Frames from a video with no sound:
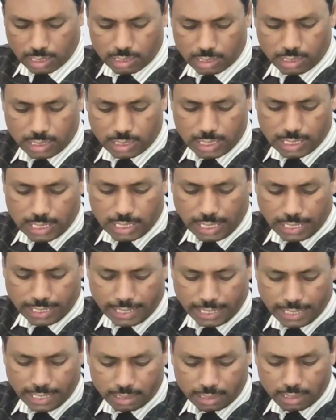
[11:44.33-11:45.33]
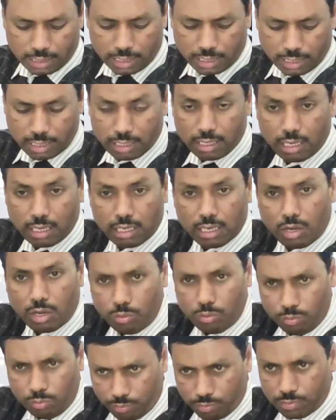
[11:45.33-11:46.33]
Just I take the needle
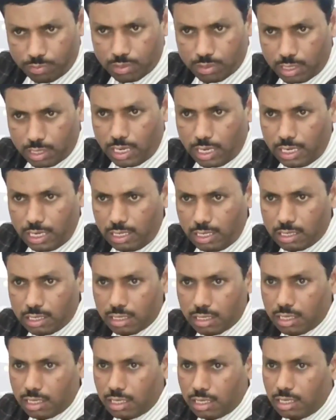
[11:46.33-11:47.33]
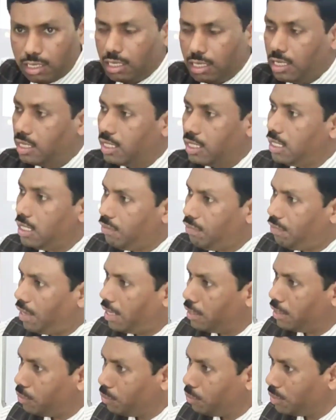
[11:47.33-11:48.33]
now, right? If I
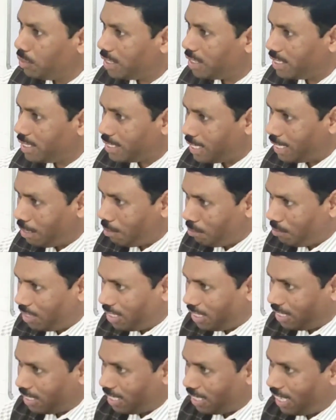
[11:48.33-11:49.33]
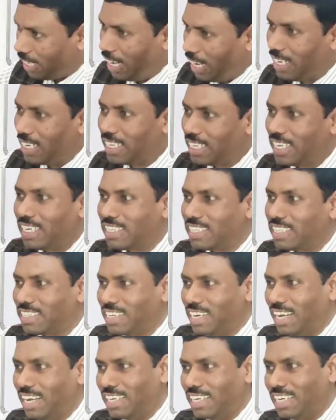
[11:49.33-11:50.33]
use the same needle, I'll get a
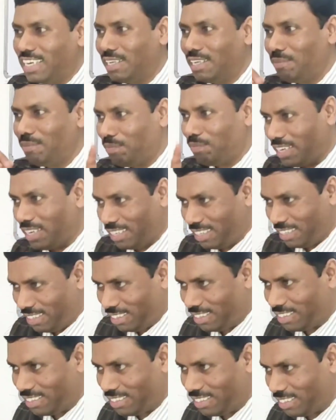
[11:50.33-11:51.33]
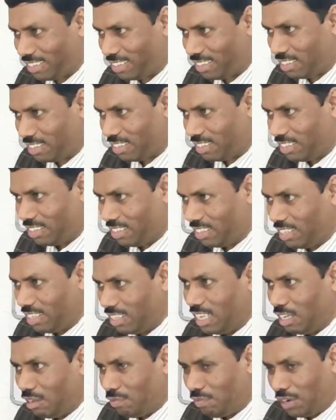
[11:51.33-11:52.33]
slightly pain.
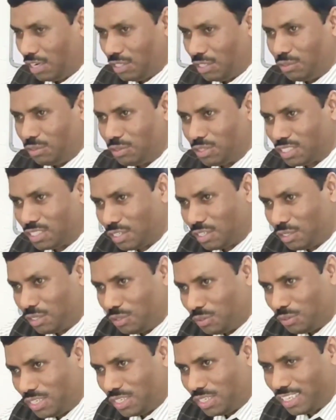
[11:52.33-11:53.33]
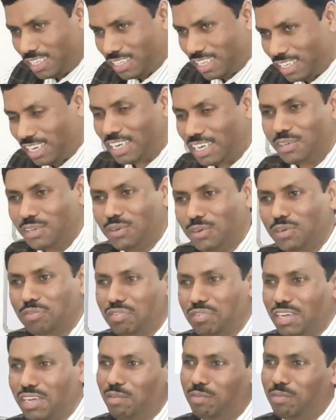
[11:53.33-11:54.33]
If I use the new needle, I don't
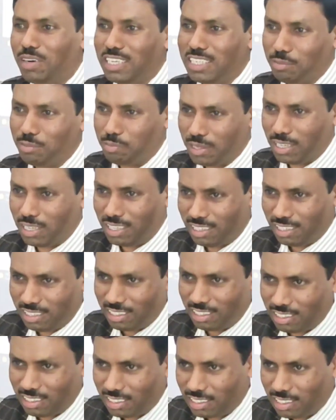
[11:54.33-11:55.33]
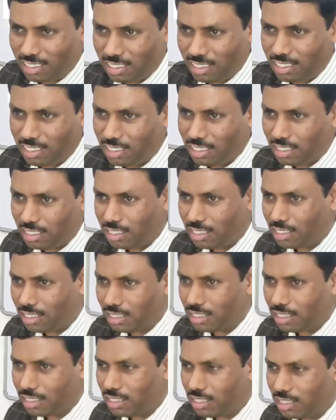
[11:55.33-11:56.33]
feel much pain.
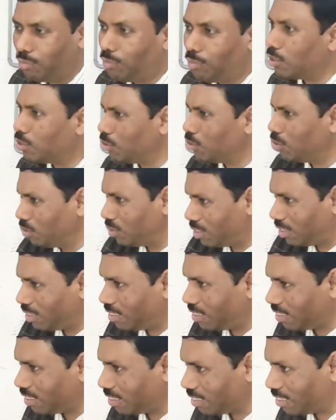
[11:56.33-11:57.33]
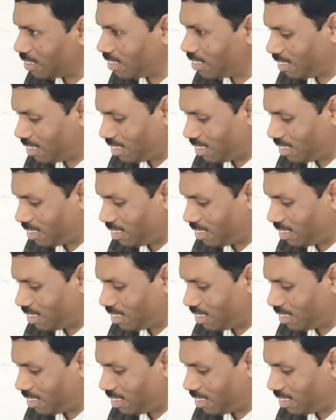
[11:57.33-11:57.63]
What do you suggest?